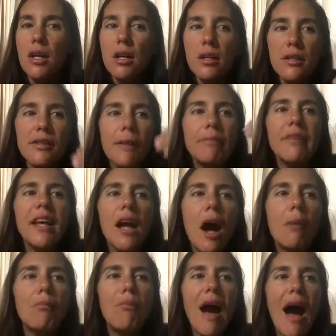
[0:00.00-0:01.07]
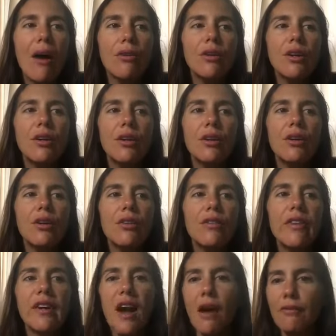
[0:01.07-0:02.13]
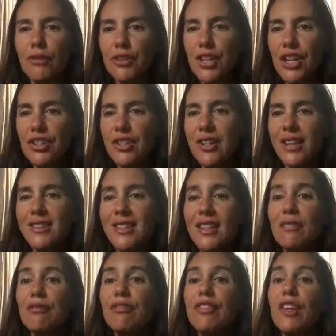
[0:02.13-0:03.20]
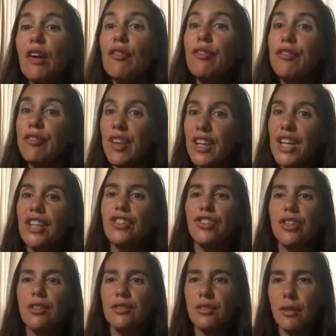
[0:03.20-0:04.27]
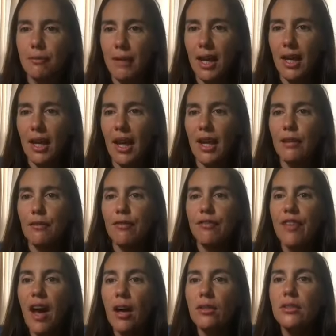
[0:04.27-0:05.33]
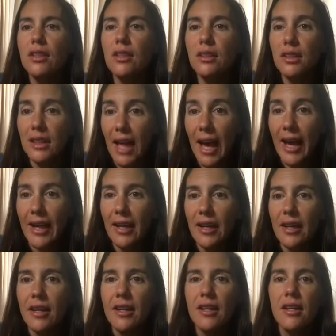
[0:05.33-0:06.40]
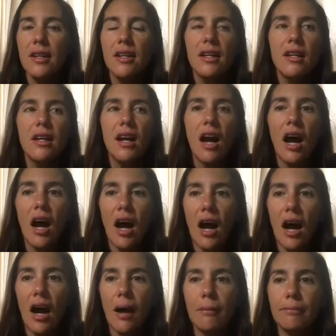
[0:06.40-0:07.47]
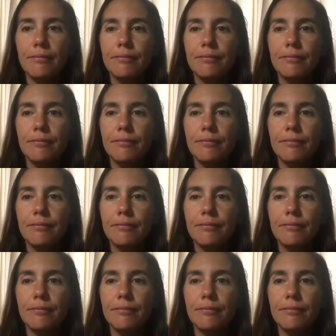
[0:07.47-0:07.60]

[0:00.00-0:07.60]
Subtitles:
something about the conversation that didn't feel finished to me. It felt like, I